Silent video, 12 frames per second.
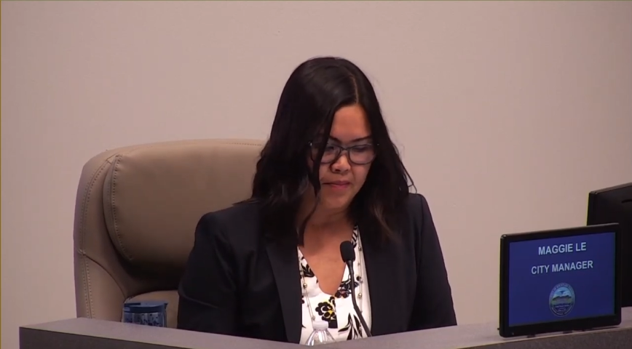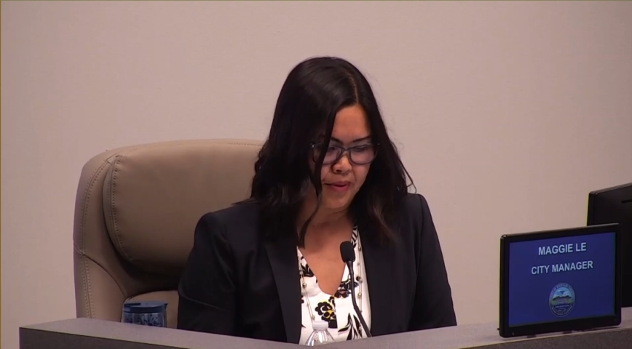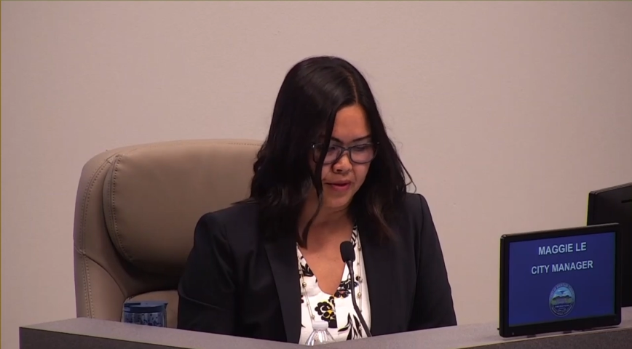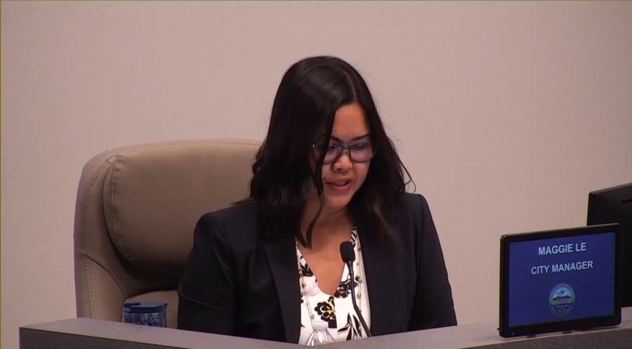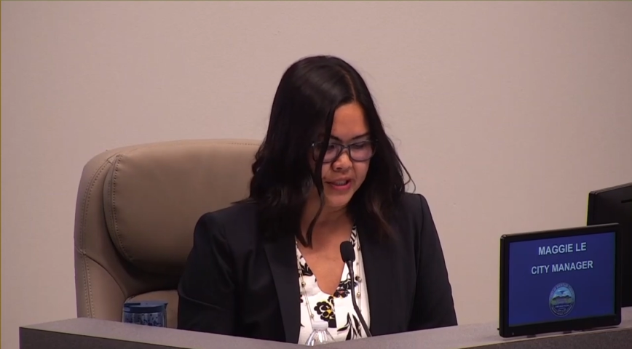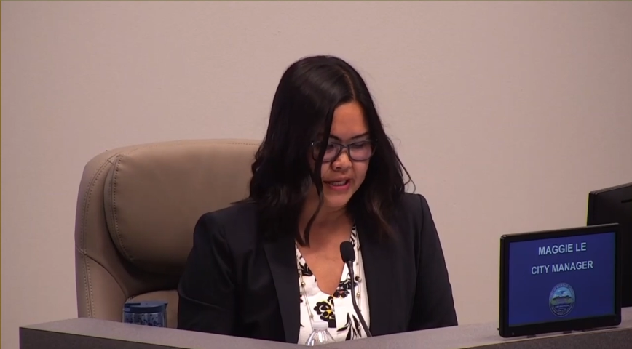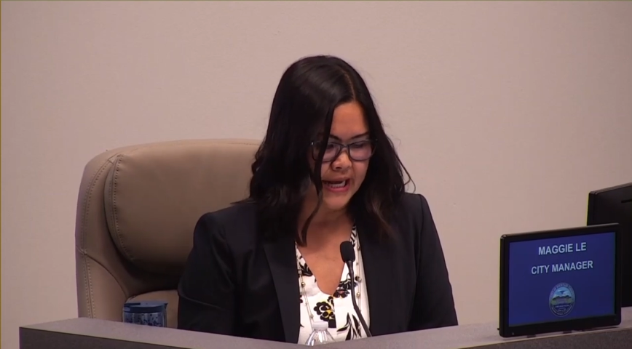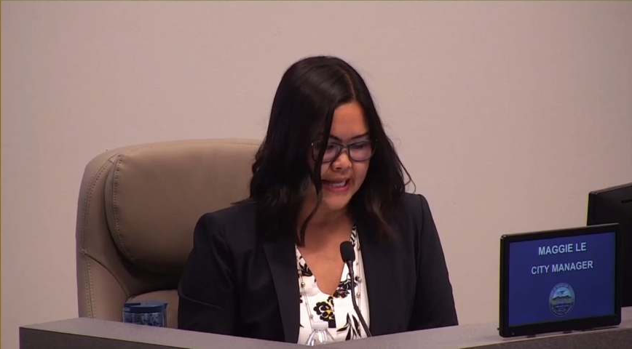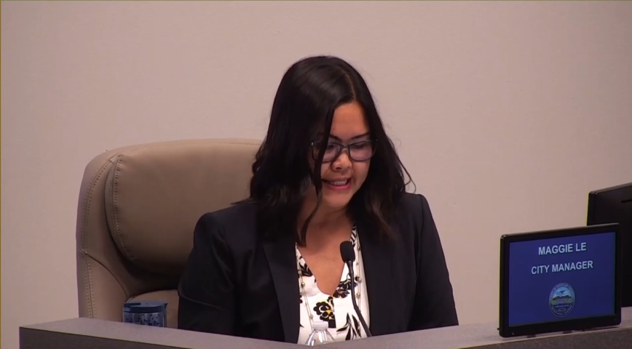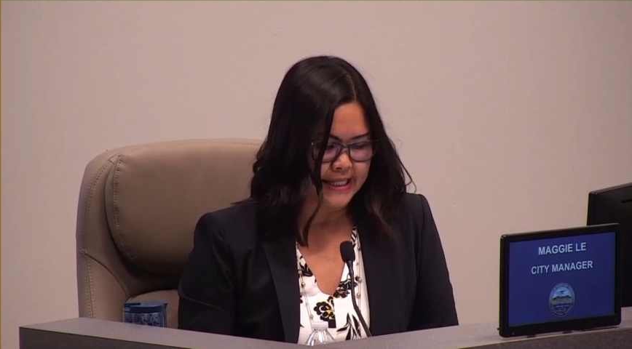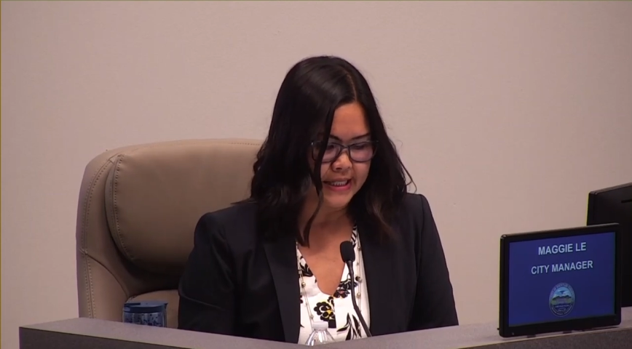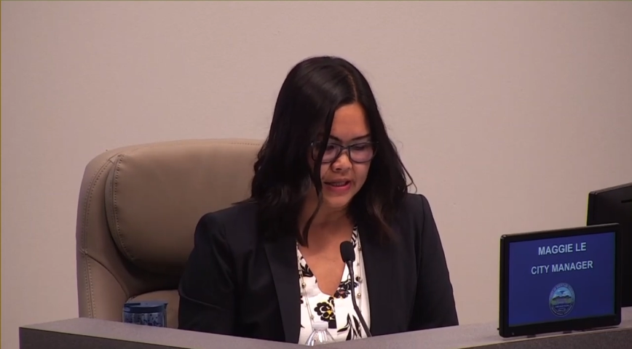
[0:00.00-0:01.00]
in person
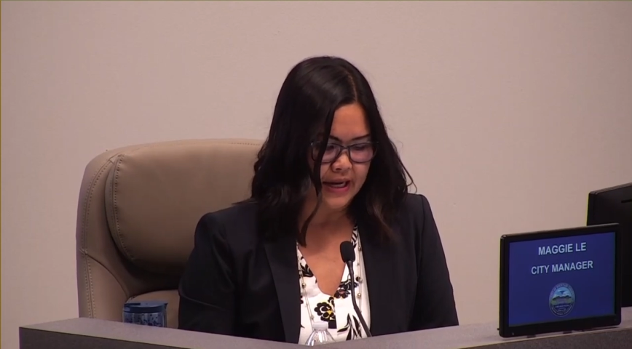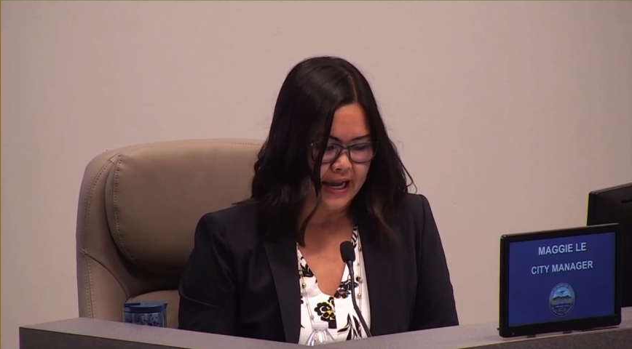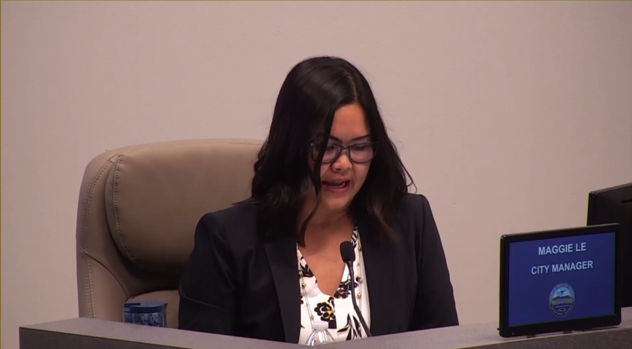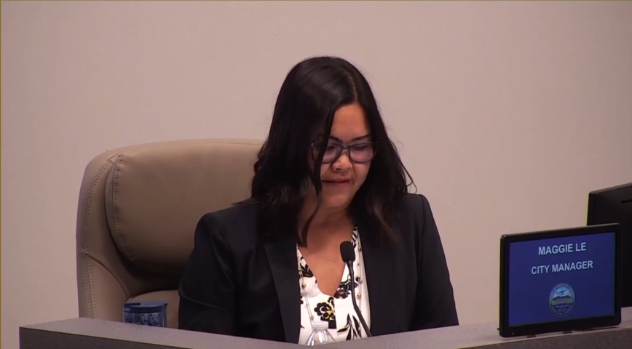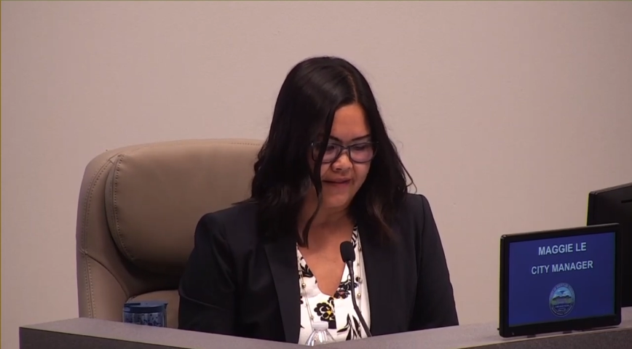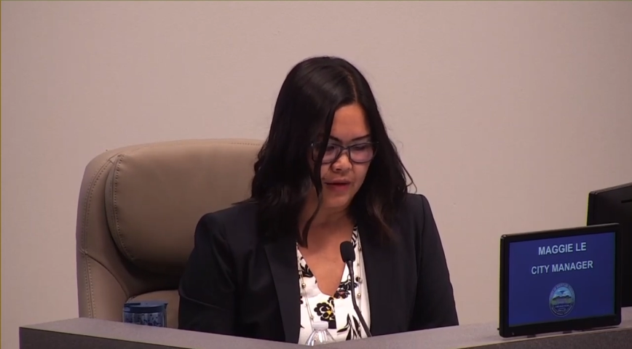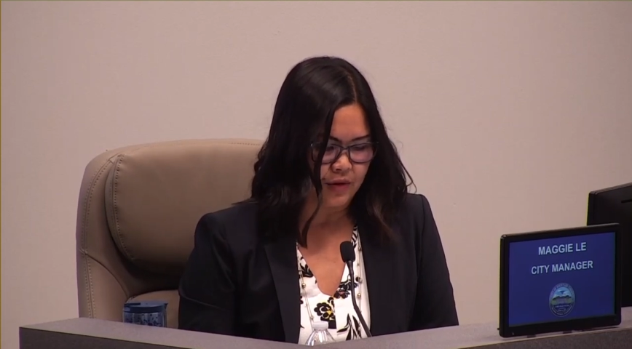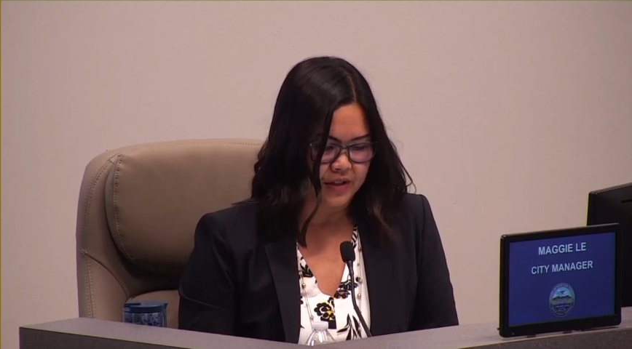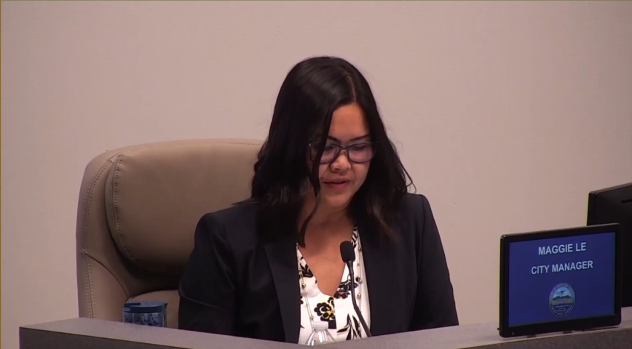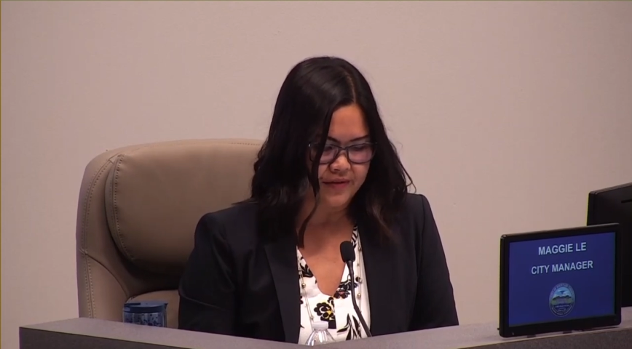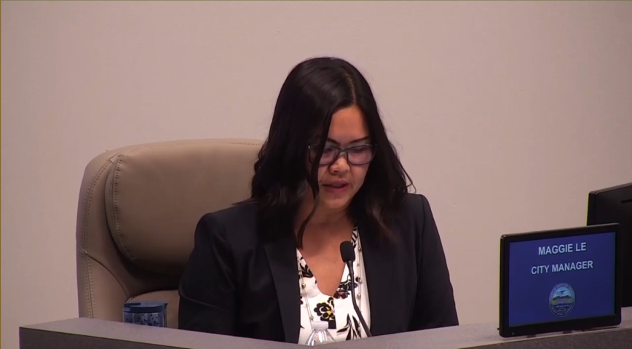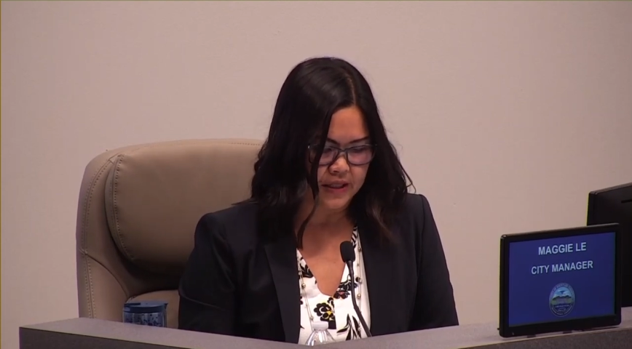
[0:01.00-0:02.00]
at Center at
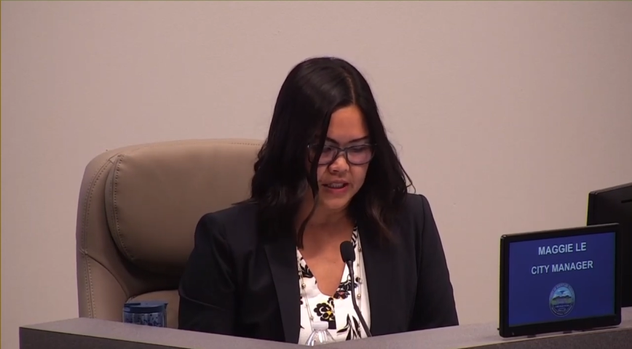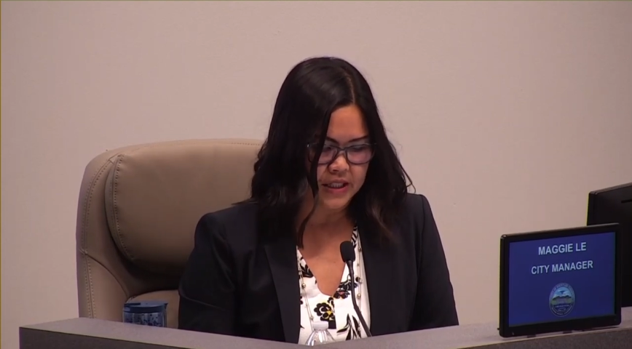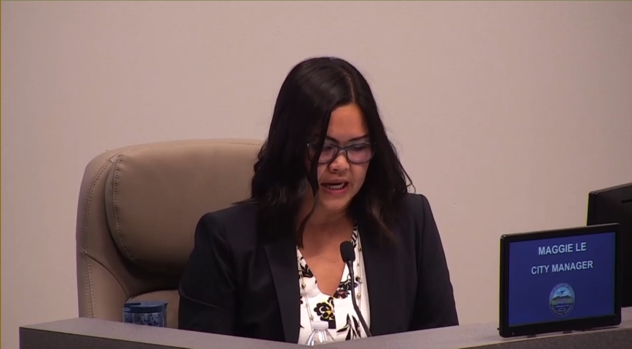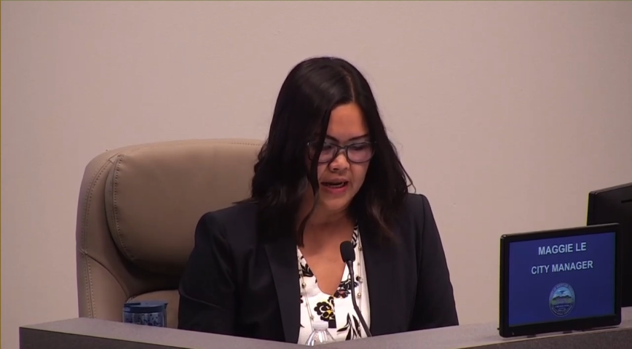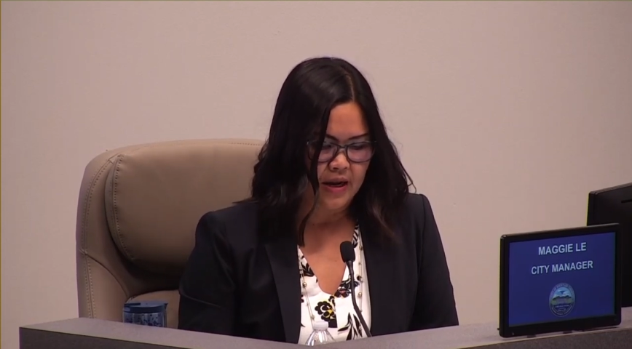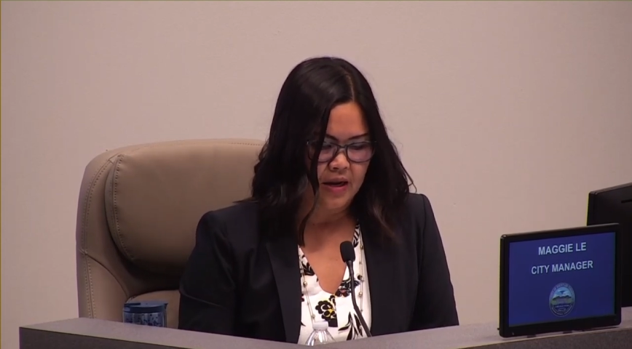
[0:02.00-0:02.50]
Founders Village,